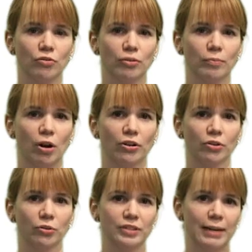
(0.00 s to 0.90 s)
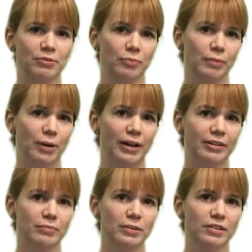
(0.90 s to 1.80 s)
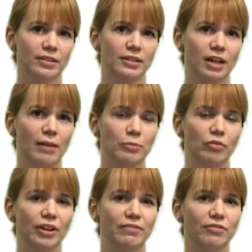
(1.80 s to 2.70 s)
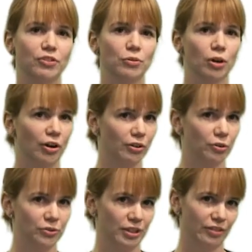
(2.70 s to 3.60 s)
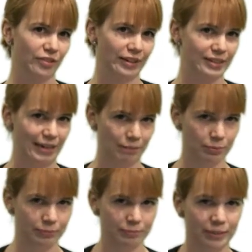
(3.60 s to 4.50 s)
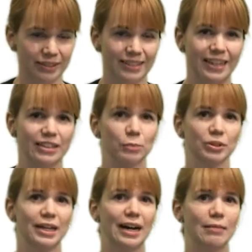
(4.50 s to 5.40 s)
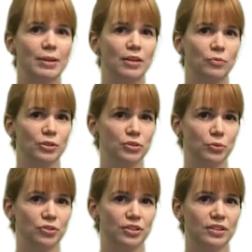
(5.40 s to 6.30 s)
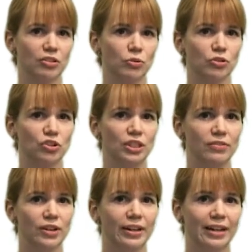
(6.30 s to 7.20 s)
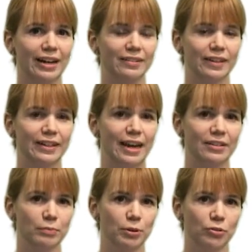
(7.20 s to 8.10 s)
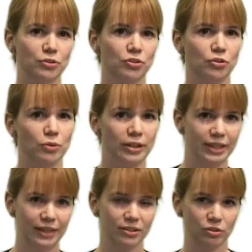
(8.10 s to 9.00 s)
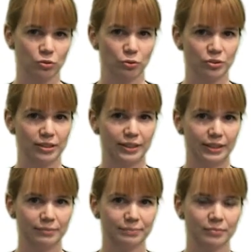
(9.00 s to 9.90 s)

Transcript: from article types from the bottom to the top, you'll find fewer articles of that type because it takes more time and resources to achieve a guideline as opposed to a case control study.